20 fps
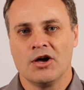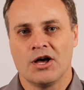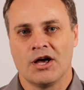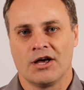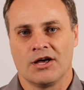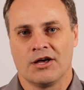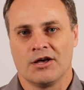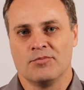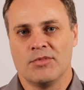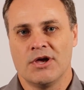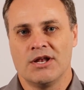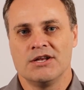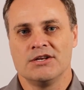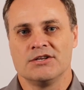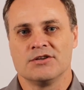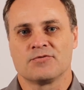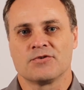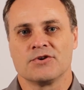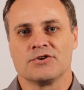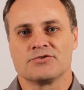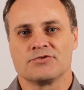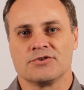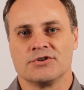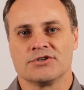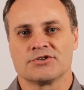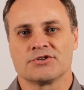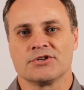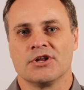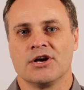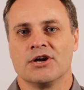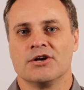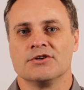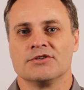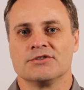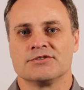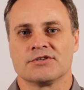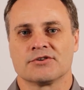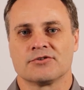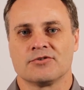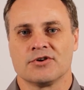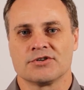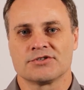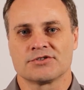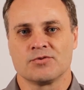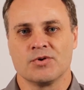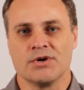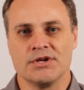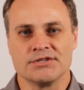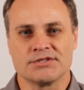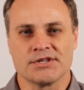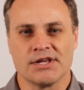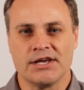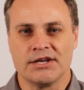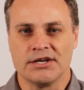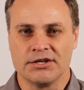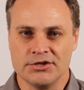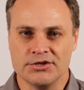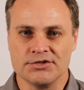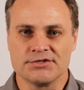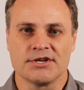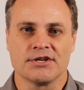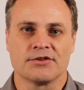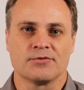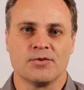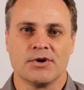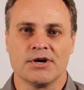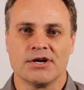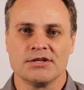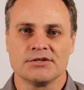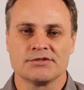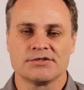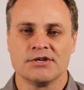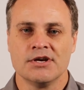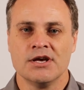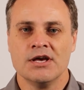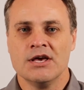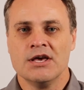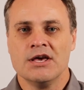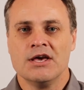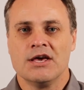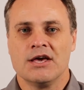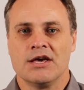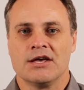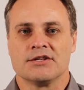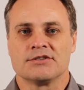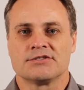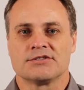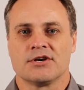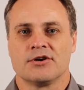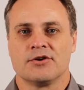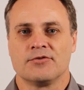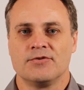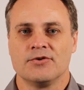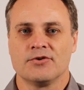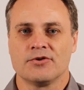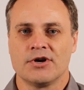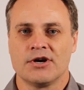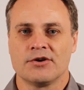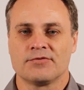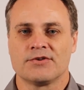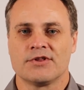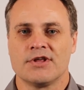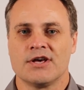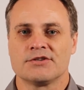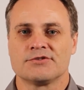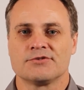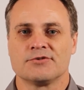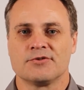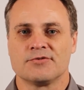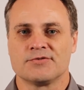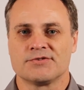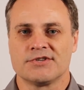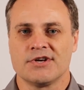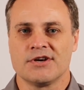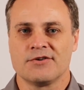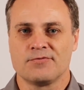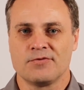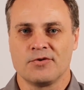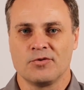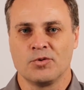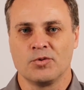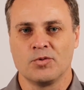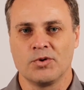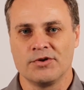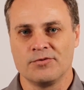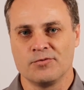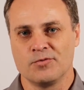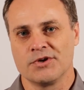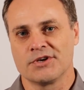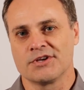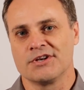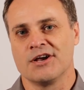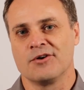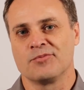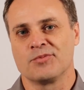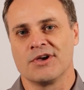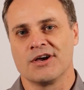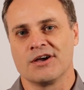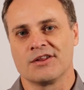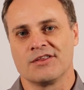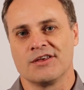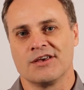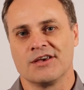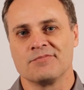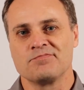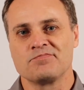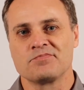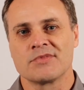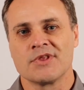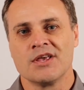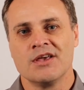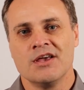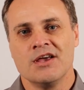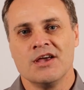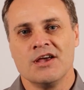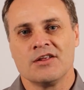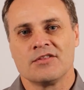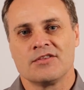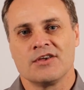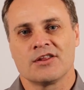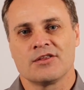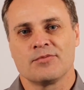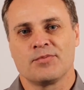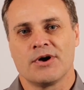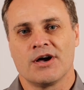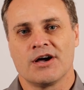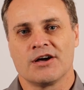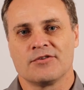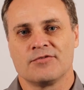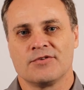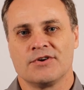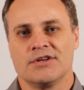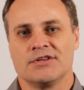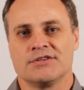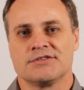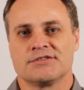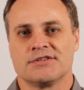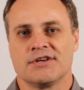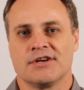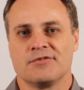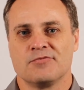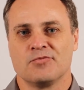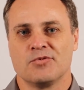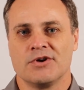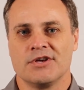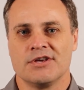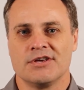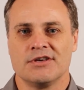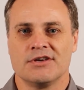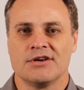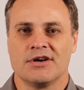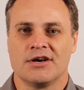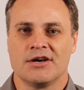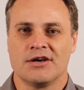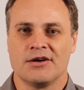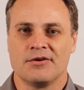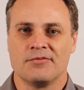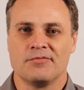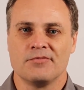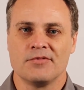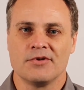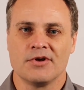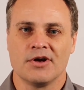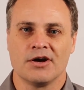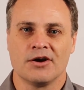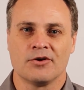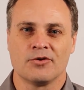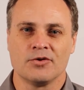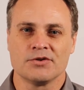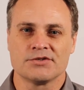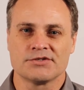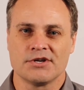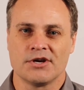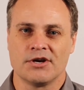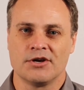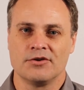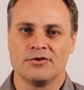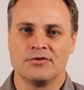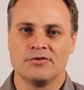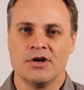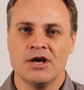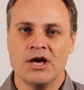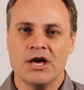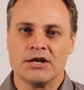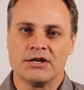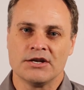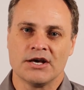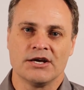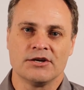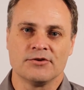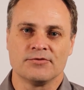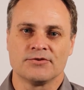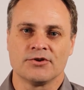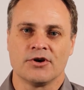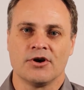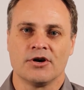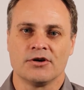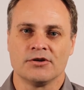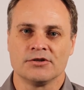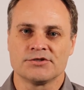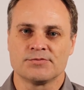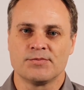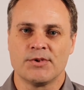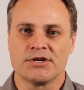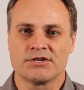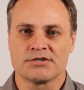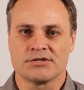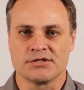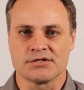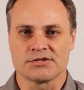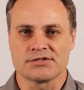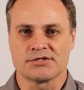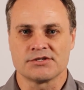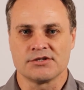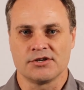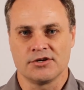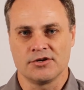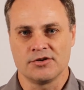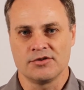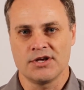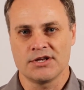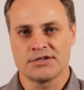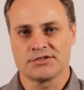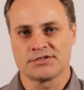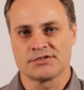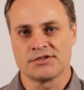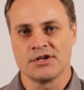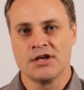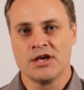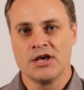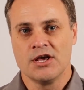many different traditional owners across Queensland and New South Wales. And so if you're after that sort of stuff, we can help you out there. The other part of it is that we are also native title specialists. So that's